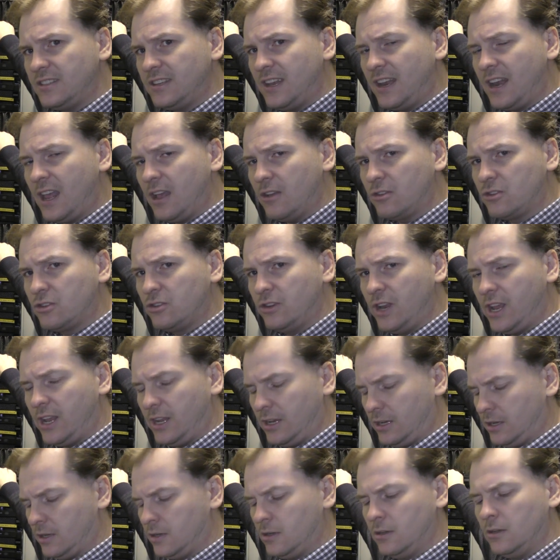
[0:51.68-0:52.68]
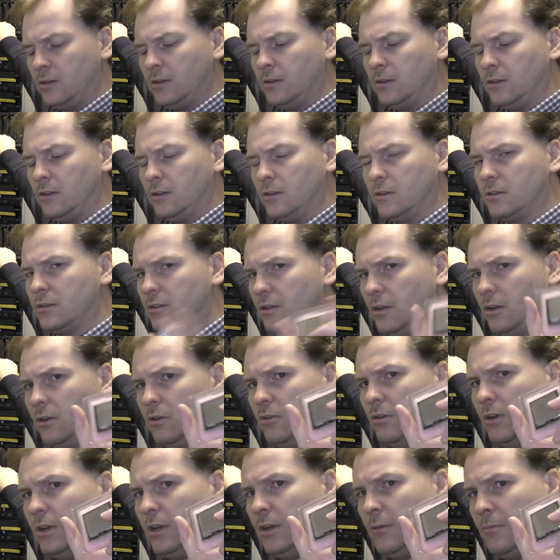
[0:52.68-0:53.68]
that out today
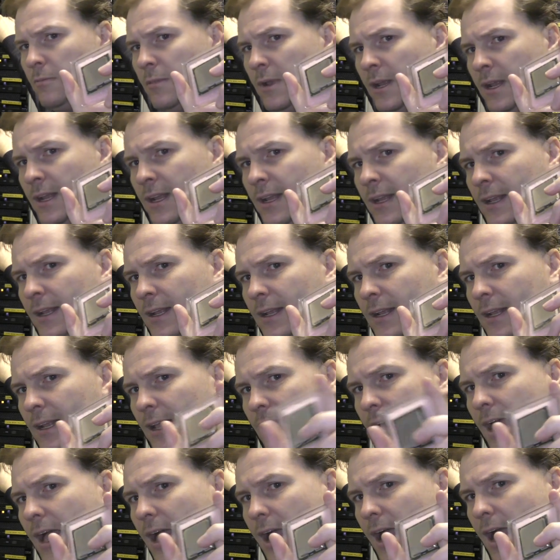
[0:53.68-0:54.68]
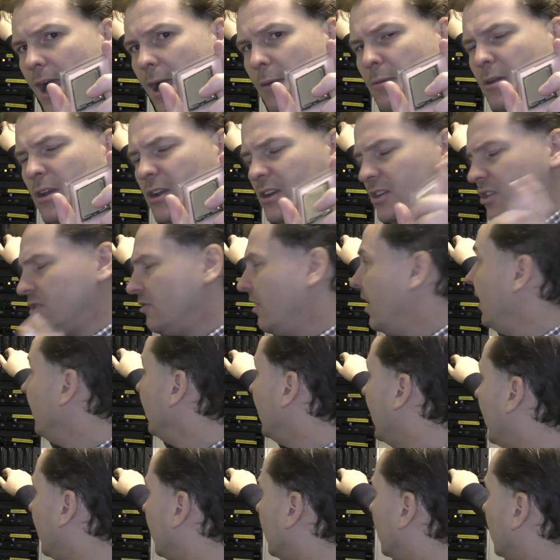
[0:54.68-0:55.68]
so um, I'm gonna try
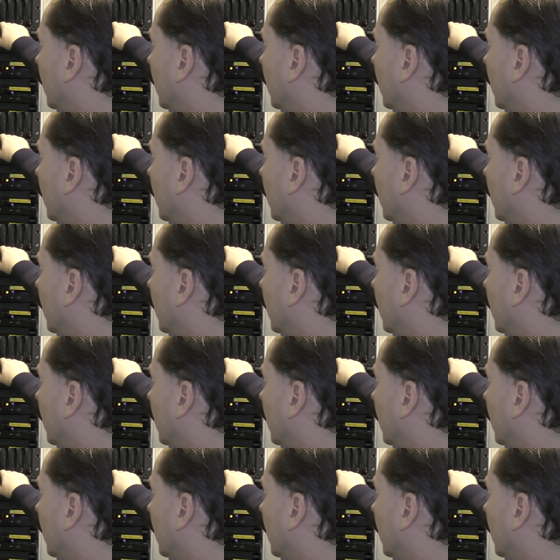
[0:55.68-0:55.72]
that